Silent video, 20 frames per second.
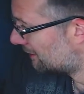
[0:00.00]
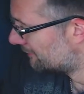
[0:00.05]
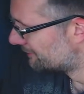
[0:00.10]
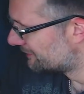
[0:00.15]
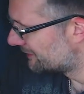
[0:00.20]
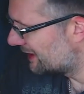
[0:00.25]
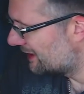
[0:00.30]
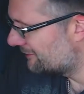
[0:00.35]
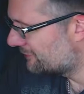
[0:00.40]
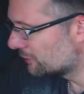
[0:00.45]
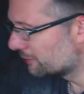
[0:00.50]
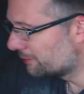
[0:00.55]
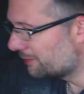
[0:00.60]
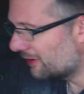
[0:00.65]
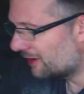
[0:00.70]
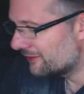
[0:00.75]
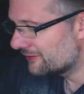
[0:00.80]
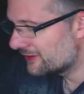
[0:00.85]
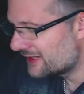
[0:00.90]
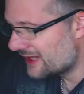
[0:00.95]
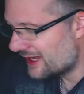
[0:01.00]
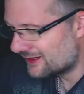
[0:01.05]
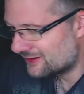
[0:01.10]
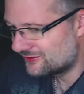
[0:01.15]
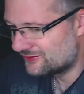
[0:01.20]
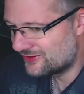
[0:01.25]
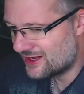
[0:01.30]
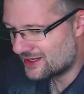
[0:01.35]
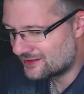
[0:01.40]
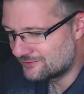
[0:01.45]
if you're part of the next
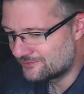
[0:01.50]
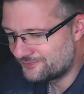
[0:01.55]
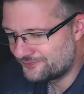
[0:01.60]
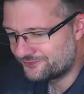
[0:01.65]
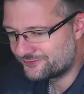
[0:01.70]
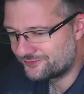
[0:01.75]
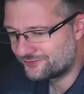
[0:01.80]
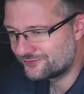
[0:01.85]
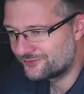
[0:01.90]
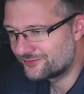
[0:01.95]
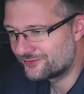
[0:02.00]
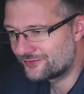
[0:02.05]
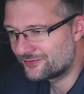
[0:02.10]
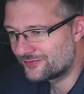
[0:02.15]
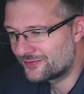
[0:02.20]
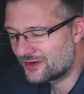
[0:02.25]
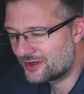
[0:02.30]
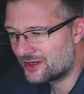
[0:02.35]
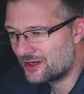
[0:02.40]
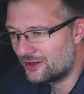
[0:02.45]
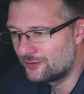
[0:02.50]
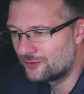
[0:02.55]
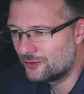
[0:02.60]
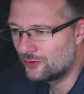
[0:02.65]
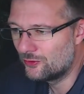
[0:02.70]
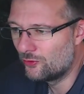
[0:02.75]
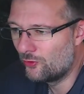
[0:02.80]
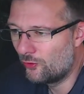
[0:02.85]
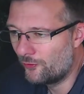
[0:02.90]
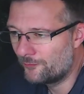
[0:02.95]
gen
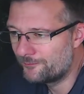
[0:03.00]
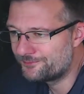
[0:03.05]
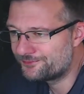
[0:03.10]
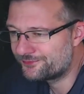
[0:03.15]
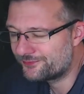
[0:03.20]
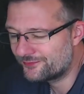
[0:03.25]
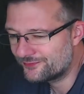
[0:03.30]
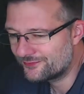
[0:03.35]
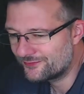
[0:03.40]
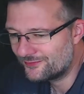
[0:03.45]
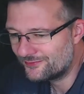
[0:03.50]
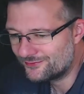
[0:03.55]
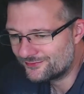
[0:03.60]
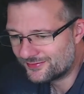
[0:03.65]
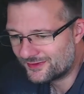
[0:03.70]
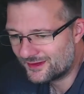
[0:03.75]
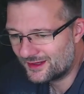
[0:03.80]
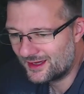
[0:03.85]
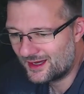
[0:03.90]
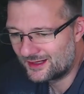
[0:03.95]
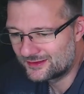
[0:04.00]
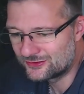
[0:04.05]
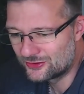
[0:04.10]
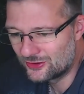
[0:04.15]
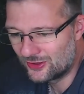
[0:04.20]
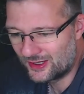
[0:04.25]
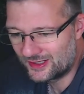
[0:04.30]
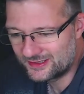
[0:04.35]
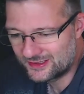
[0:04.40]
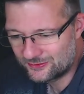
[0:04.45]
cohort and got
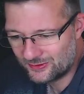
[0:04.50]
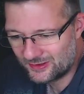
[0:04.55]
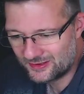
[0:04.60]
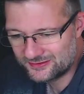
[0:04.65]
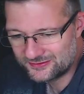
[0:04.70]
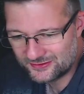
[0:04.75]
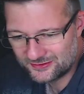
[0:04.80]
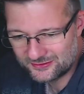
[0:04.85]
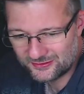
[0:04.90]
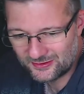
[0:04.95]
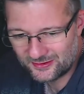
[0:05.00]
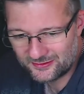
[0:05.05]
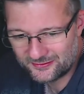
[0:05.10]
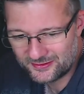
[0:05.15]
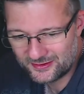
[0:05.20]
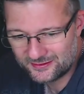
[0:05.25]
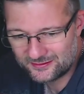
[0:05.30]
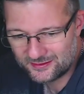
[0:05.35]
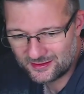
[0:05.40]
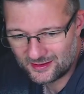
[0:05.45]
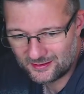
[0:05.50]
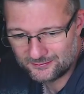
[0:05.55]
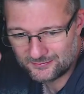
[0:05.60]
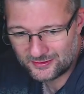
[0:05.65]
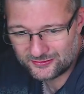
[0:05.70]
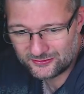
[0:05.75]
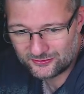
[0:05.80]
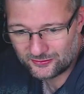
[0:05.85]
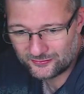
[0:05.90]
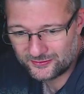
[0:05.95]
any questions or anything, and
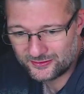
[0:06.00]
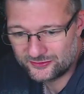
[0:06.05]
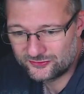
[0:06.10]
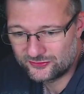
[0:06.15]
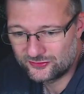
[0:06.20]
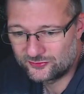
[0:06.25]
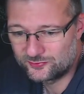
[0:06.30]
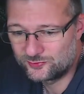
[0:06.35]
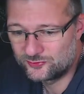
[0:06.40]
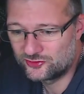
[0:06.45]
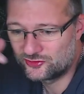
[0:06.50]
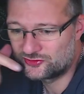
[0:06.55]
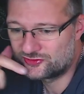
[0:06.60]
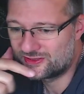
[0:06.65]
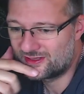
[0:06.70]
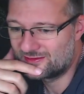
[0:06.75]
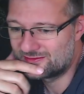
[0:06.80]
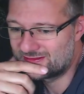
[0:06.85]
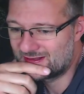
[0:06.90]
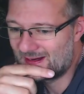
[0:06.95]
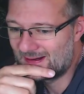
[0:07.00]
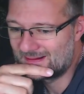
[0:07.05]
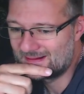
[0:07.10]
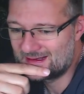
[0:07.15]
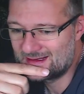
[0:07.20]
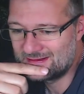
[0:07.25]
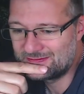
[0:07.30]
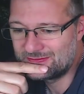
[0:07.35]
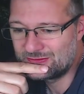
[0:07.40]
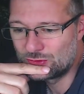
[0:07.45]
you're on this, just shout out.
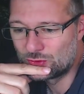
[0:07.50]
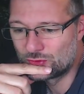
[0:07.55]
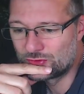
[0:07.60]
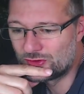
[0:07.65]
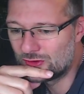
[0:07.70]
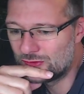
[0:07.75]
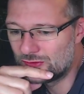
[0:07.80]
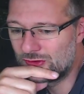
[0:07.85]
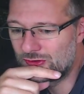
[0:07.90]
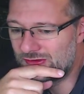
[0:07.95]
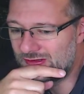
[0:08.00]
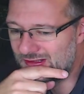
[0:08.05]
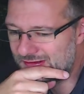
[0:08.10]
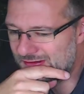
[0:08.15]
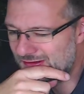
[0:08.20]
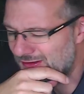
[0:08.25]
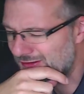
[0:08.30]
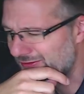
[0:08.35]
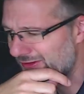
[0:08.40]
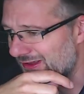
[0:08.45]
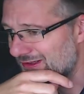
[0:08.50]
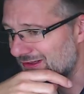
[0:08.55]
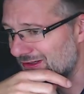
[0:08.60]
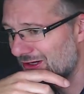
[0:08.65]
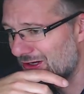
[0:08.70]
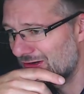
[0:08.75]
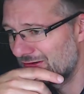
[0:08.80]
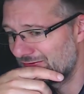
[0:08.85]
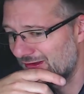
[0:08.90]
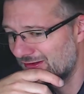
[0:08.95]
If you're not listening to this
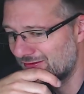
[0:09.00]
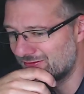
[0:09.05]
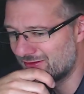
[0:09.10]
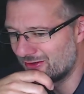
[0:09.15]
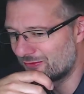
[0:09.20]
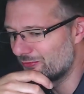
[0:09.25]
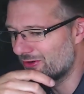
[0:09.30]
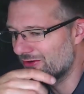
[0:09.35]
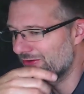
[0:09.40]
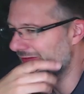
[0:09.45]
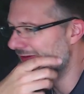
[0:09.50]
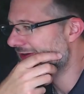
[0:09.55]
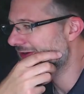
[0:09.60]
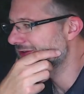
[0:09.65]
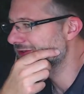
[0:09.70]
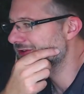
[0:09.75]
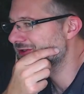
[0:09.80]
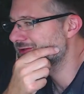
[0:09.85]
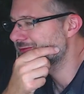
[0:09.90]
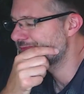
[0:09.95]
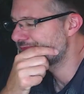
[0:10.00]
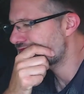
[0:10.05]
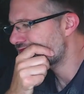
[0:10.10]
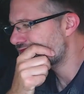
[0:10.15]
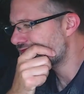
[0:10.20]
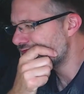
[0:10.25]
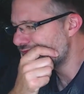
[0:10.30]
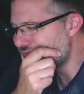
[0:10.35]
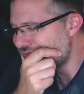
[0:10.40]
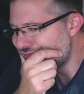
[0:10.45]
live, then don't bother, because
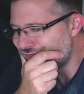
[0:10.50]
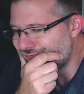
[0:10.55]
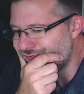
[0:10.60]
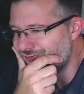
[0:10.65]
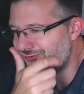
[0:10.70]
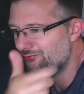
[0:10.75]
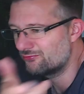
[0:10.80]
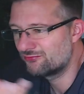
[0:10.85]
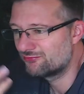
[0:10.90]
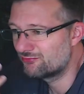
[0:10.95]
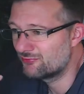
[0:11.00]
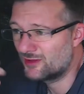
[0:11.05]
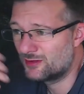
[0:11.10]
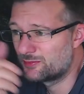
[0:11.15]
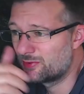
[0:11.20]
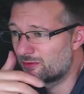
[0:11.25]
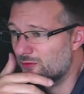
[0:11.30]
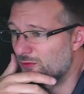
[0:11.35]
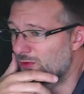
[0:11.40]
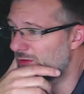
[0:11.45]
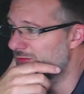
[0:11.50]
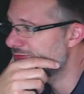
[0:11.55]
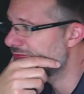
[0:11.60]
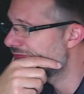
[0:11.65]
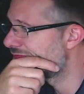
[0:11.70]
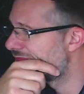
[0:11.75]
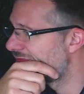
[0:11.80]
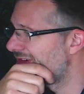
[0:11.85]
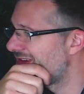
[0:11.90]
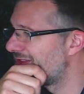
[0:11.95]
probably won't
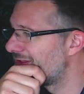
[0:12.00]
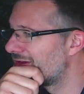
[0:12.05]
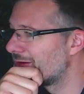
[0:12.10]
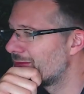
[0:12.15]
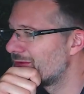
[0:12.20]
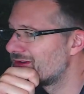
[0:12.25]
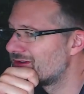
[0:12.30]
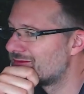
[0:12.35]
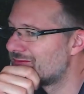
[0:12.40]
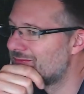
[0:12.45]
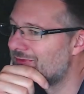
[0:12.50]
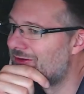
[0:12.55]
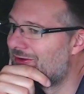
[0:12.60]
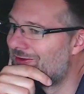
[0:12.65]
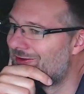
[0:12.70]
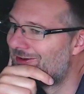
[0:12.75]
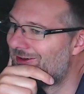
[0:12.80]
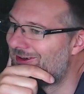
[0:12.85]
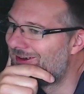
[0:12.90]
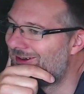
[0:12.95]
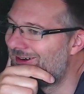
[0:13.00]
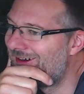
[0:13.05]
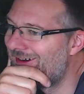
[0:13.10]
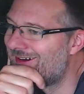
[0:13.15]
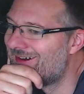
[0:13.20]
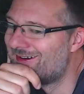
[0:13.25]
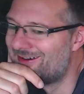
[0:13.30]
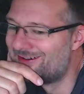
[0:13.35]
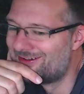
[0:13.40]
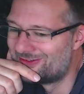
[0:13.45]
read the comments.
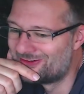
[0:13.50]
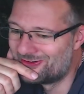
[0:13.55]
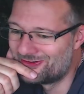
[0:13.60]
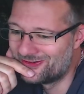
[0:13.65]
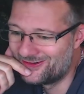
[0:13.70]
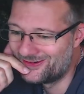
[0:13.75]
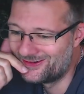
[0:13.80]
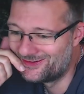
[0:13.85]
Right.